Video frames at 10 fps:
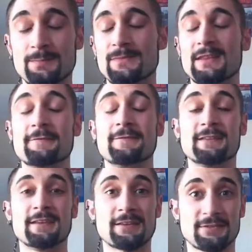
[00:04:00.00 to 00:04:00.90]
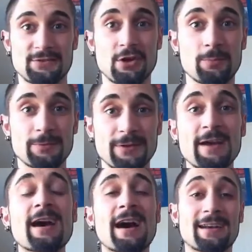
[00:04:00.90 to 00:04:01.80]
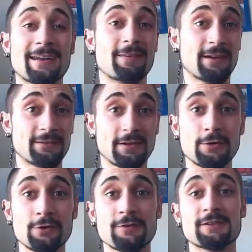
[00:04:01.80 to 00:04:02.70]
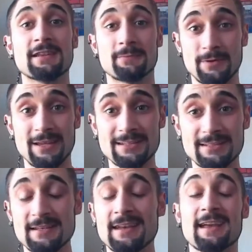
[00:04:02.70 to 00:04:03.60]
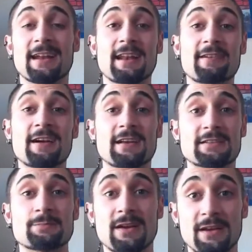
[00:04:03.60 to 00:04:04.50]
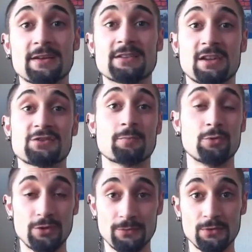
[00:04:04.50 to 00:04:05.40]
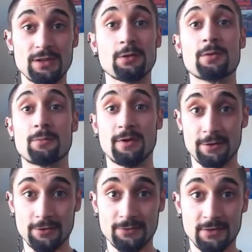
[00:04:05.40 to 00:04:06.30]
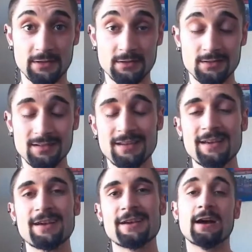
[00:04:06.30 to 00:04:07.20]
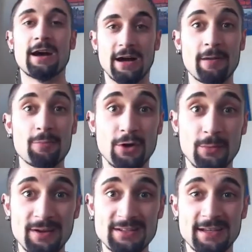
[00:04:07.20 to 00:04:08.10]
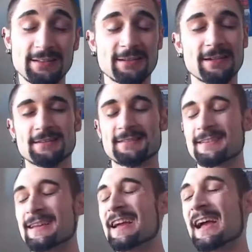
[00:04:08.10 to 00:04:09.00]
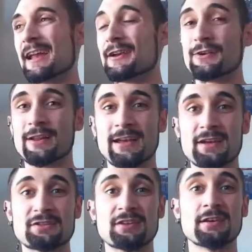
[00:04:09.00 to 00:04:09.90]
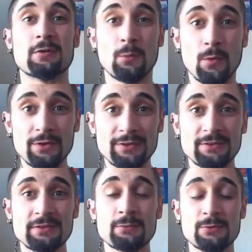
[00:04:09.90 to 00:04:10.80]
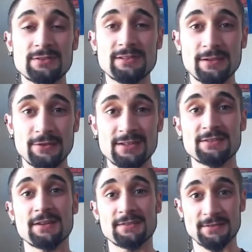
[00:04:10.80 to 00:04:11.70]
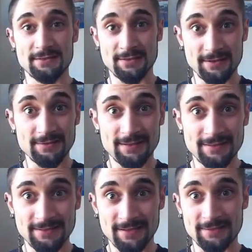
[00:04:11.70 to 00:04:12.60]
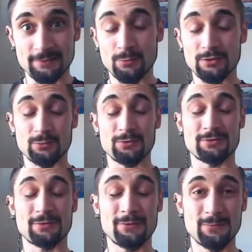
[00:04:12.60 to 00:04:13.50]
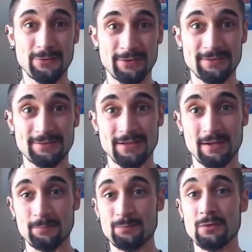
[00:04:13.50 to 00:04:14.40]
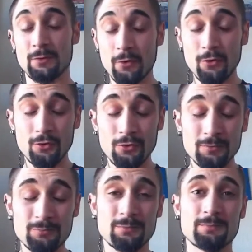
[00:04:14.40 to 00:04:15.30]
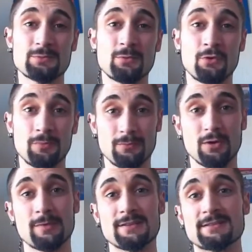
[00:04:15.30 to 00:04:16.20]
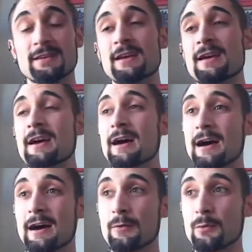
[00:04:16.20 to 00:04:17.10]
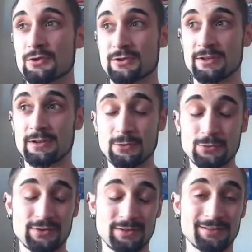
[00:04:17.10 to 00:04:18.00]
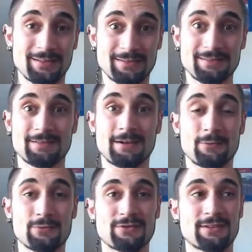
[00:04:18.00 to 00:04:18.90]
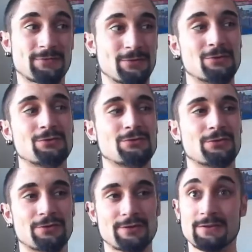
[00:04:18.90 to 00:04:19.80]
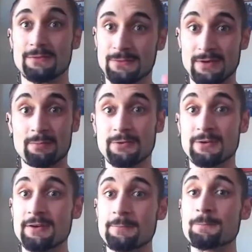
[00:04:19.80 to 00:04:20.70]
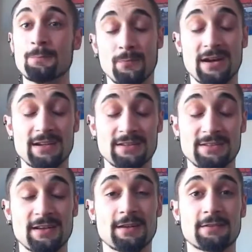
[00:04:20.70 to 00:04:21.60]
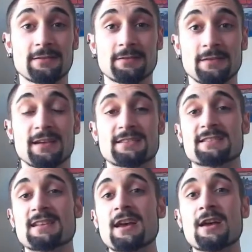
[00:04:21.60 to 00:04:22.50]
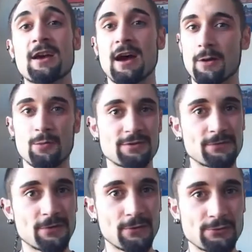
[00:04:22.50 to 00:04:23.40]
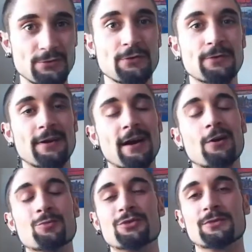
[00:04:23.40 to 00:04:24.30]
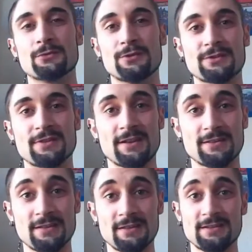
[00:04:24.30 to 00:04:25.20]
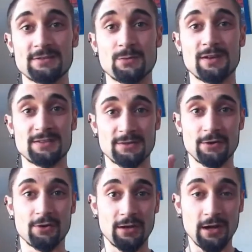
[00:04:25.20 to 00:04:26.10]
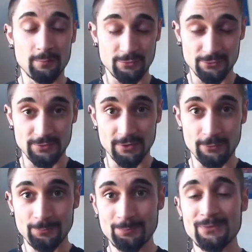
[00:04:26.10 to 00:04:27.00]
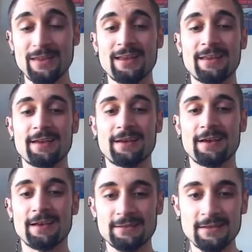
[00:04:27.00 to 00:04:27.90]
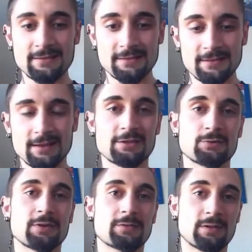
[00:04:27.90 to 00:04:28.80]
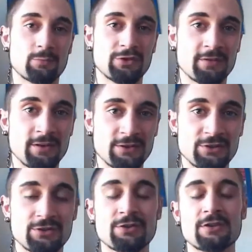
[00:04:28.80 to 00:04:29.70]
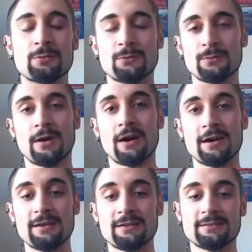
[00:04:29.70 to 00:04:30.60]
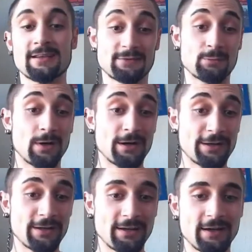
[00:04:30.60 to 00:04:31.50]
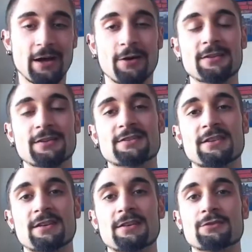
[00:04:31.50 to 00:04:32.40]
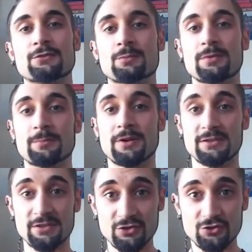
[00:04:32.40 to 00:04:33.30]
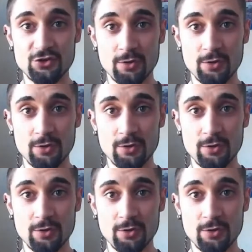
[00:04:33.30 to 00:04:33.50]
if I didn't stop, I never had discovered that place, and I never had spent such a beautiful day with my girlfriend. I broke my sand glass, and I realized what was the crystals inside that sand, what was comfort in the time. All small moments. I was losing that. I was just focused on flipped my sand glass. I wasn't focused on how beautiful the sand is when it's going up to down. This is the motivation why. That's why I decided to prepare this job.